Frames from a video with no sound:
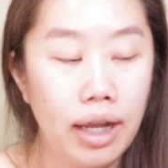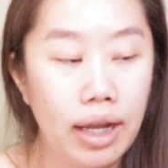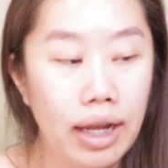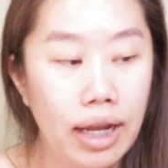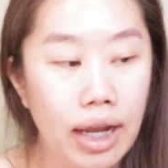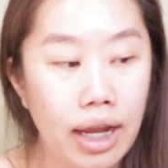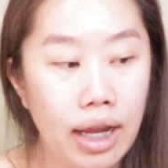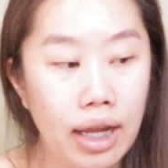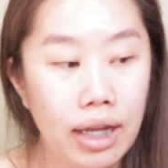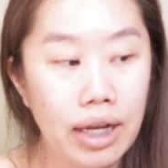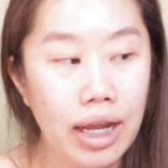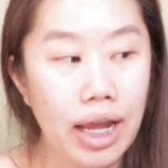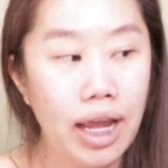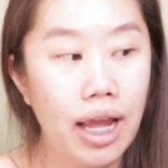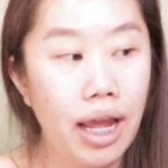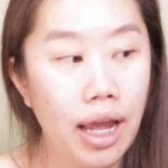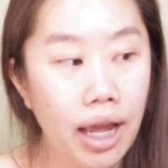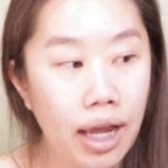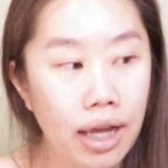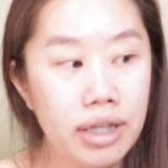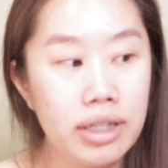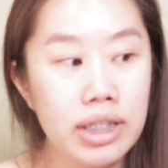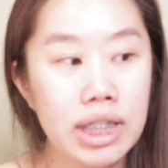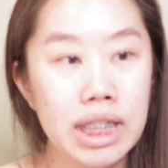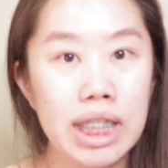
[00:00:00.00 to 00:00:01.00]
And
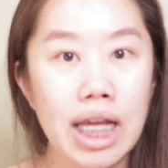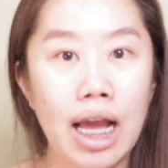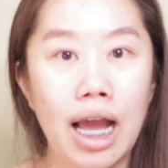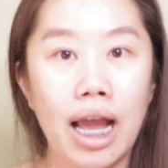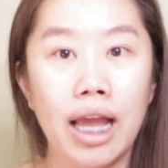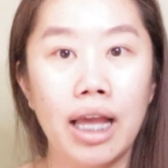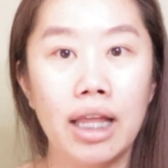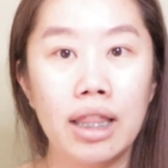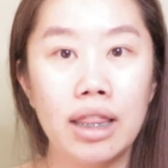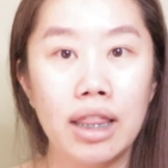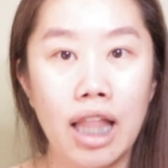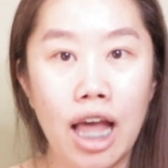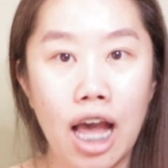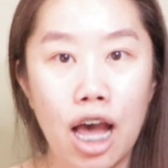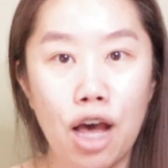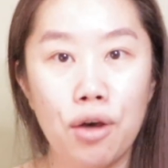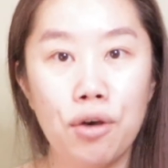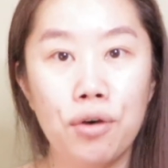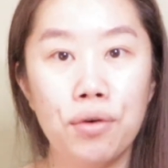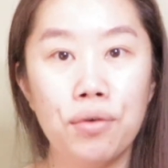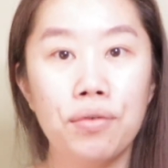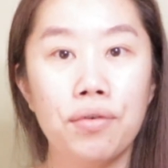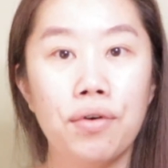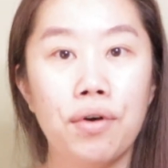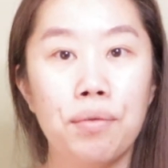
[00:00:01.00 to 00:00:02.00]
as I
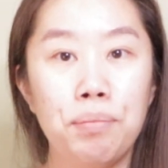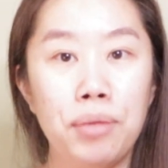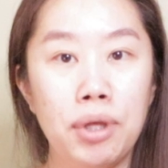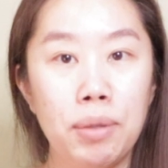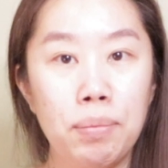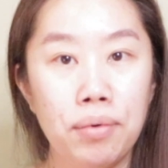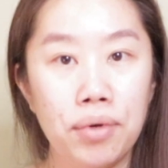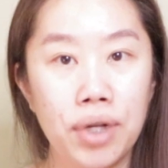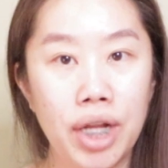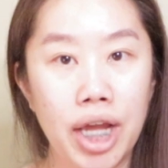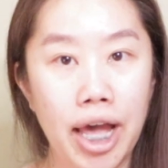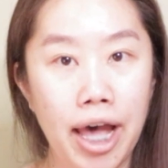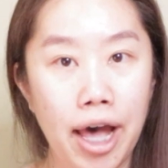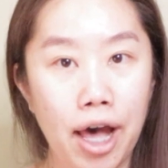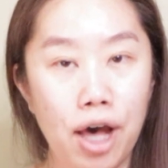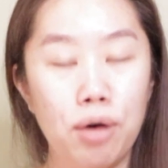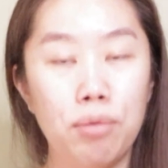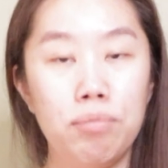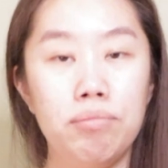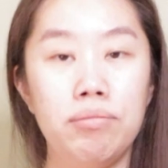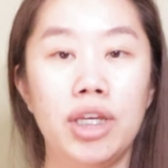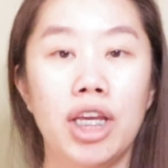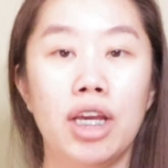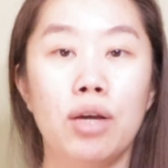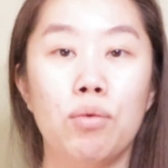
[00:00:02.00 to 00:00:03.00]
allow people to
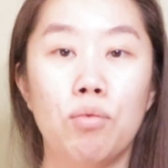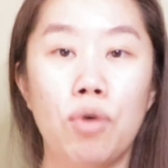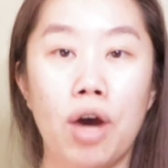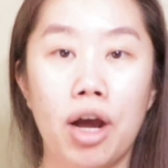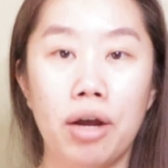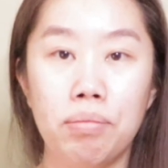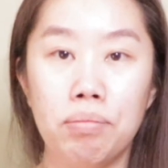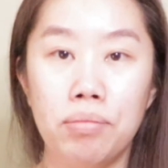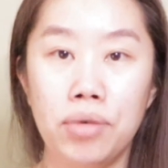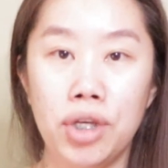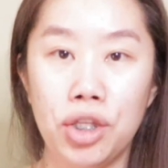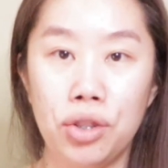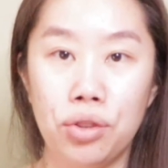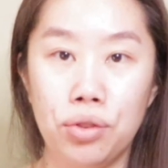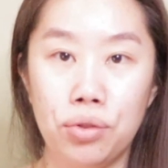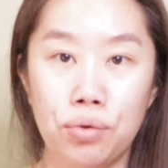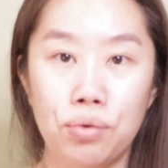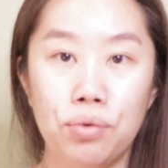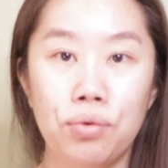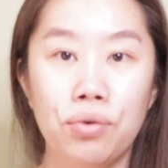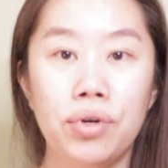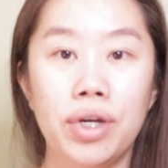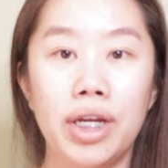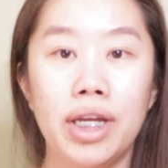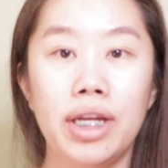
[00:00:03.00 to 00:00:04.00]
help me and walk me
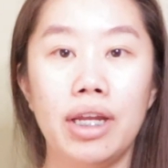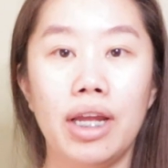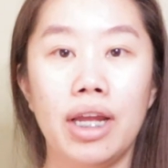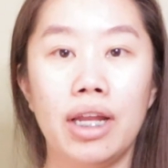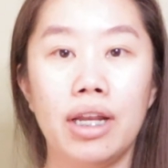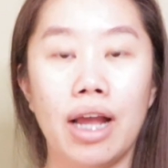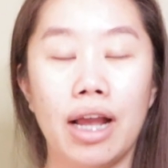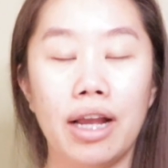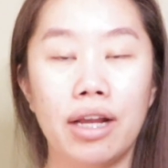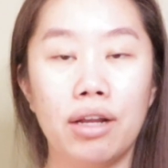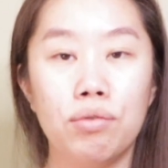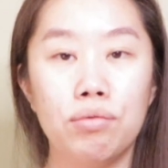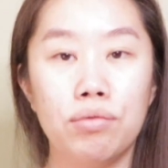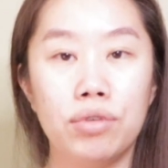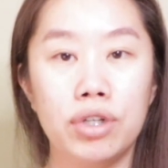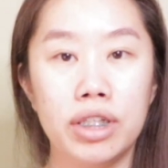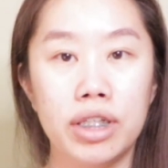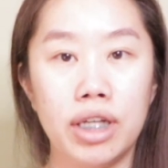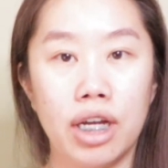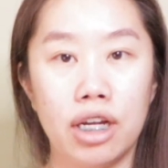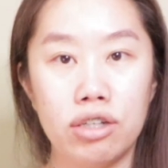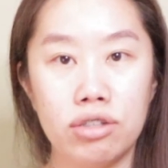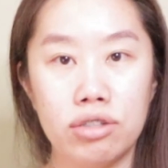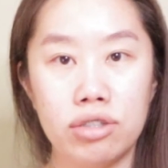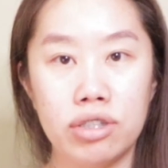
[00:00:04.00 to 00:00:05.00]
through it, and I can
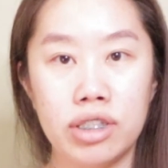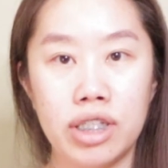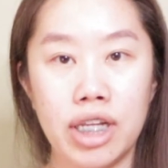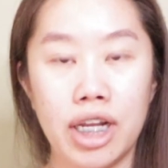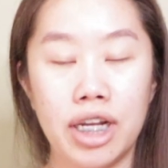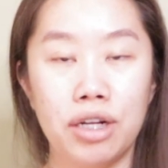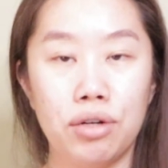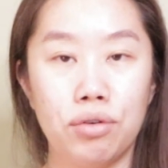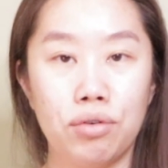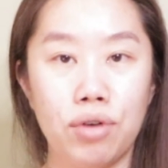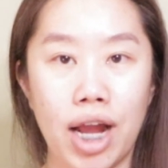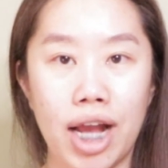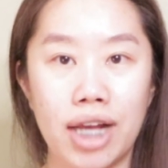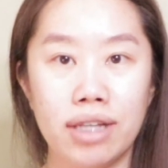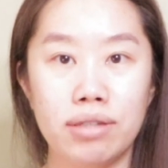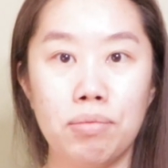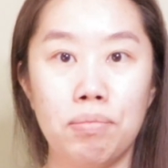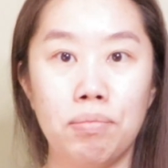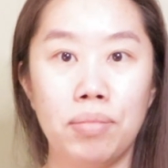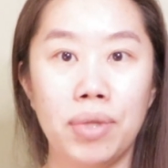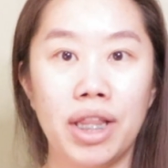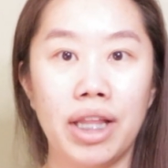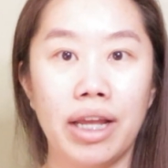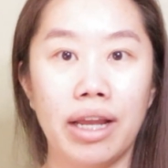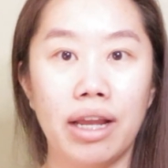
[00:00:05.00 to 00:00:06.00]
really understand and grasp
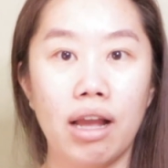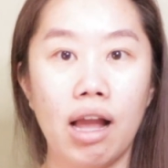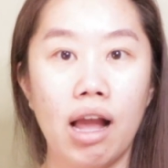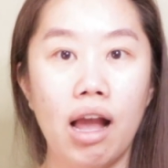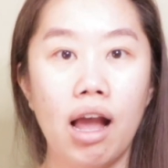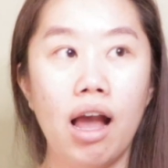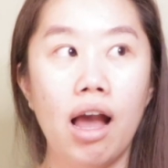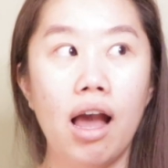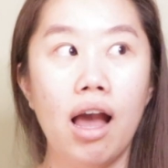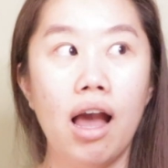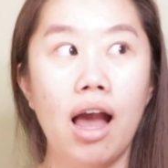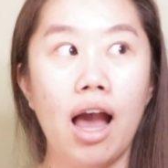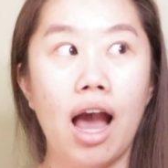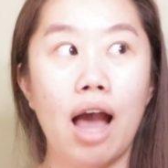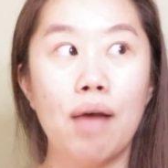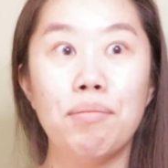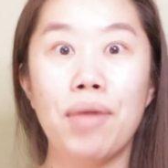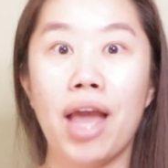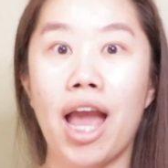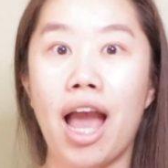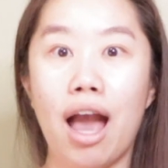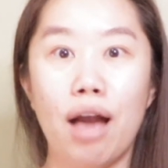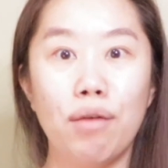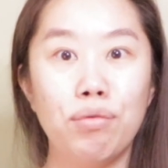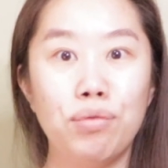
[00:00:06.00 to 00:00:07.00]
and be like, I'm
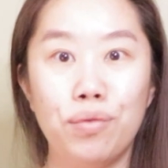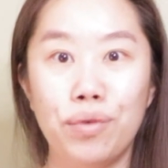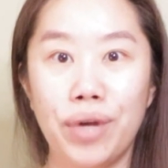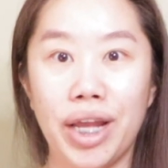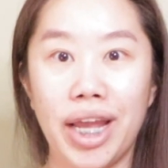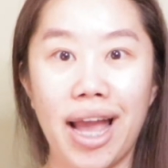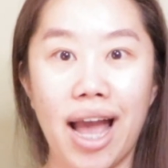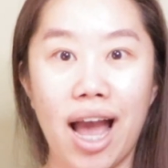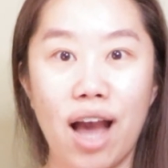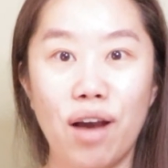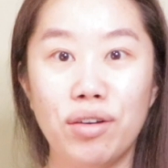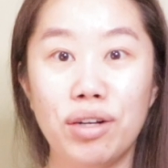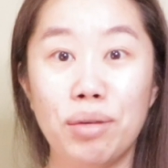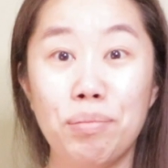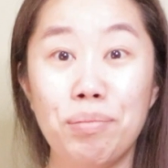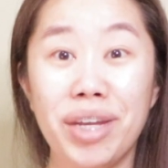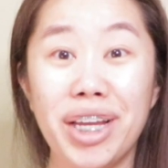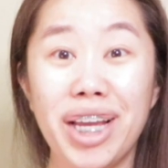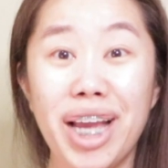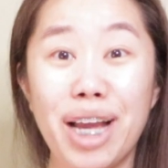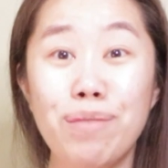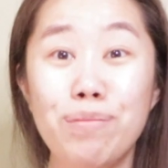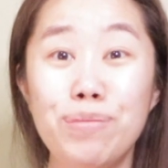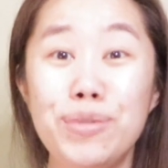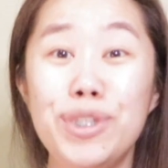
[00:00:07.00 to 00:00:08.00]
halfway out. I'm
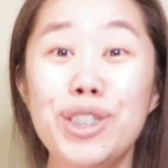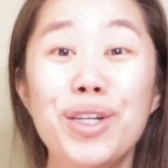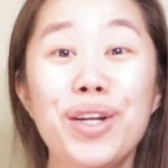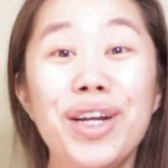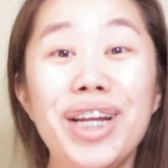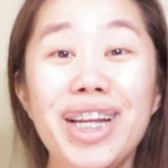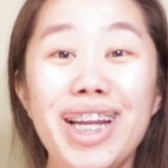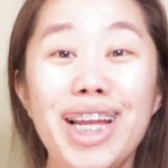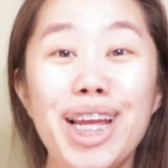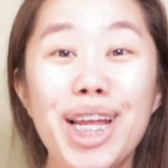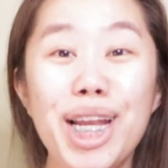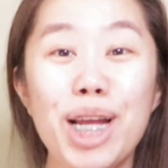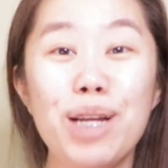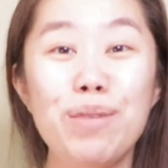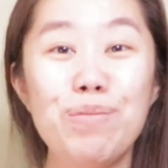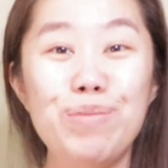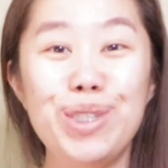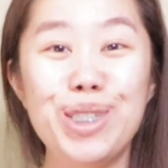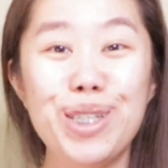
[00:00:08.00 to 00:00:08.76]
like, I'm doing it.